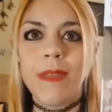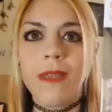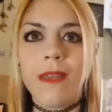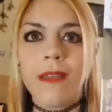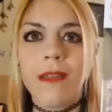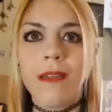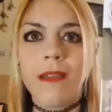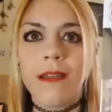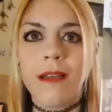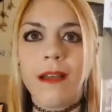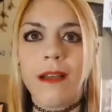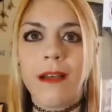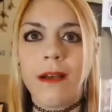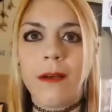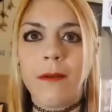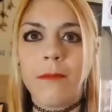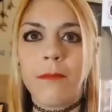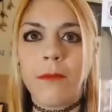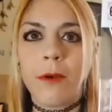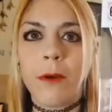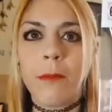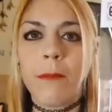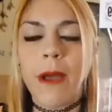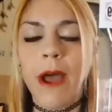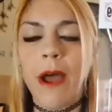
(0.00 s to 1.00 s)
um,
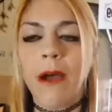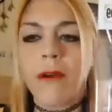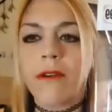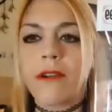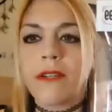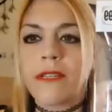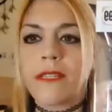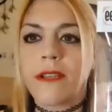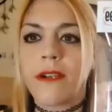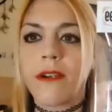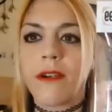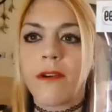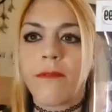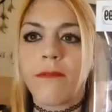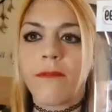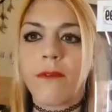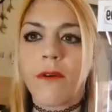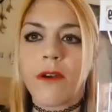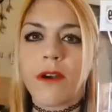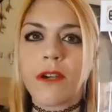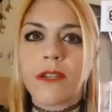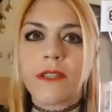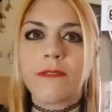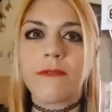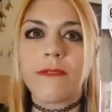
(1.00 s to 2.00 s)
her powers are
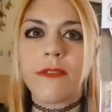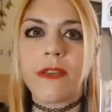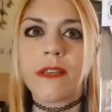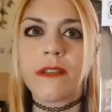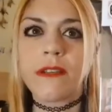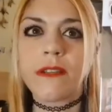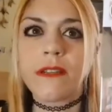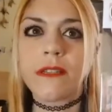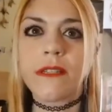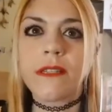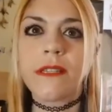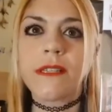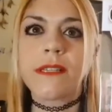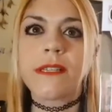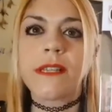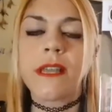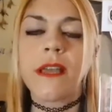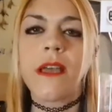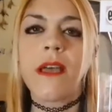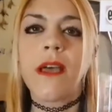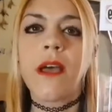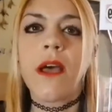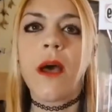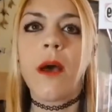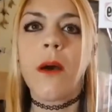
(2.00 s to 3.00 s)
force fields,
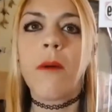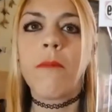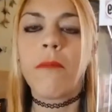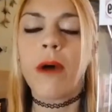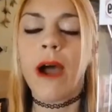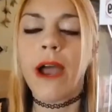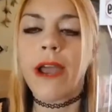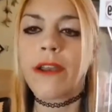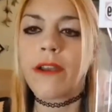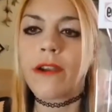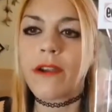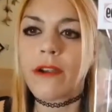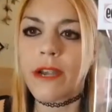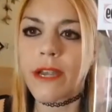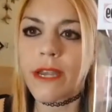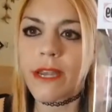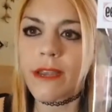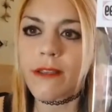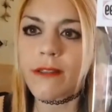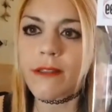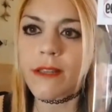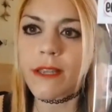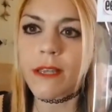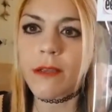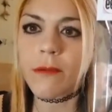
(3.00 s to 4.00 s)
minor
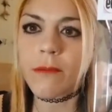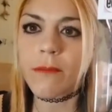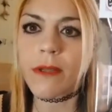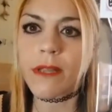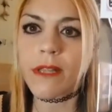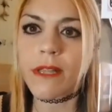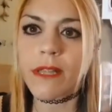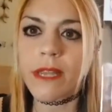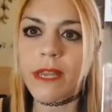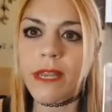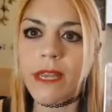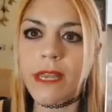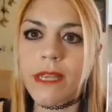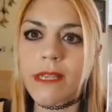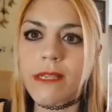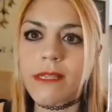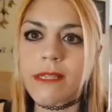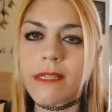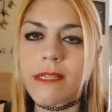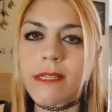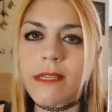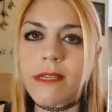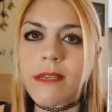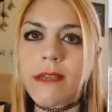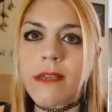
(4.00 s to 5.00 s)
healing
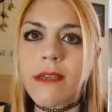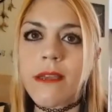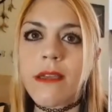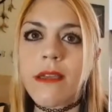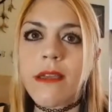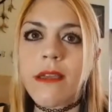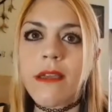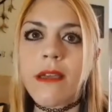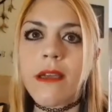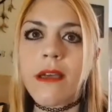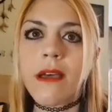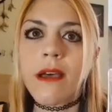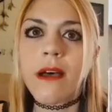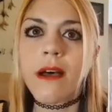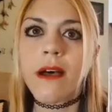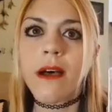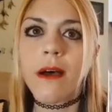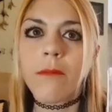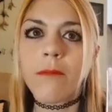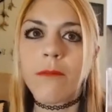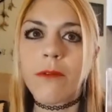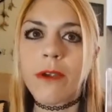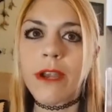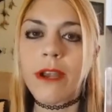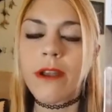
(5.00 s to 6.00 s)
abilities,
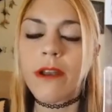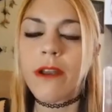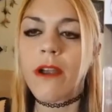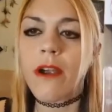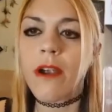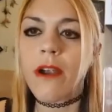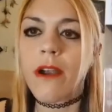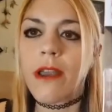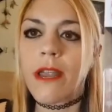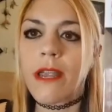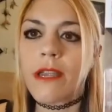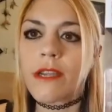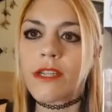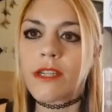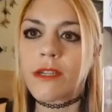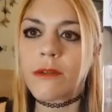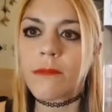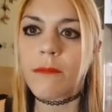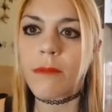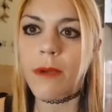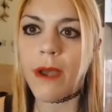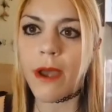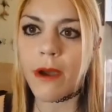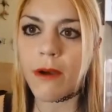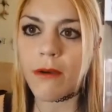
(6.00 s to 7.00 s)
um, reincarnation
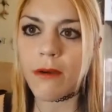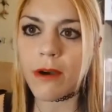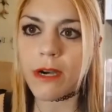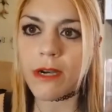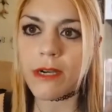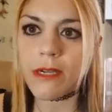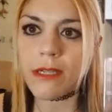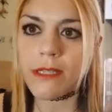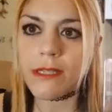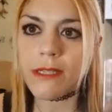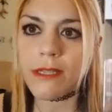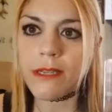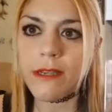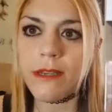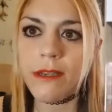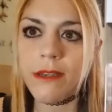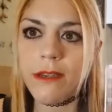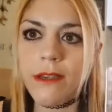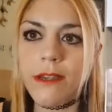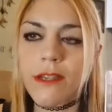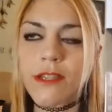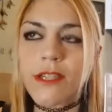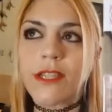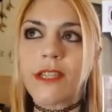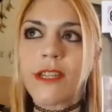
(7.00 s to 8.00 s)
powers,
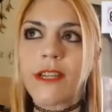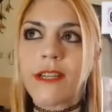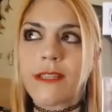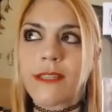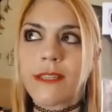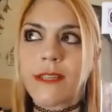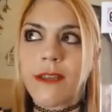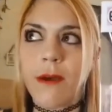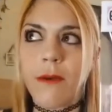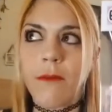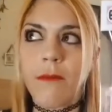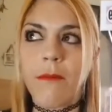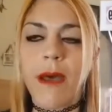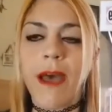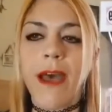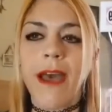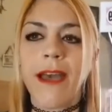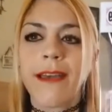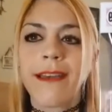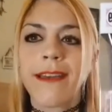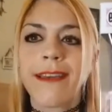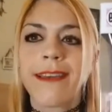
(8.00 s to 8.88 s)
because she does come back.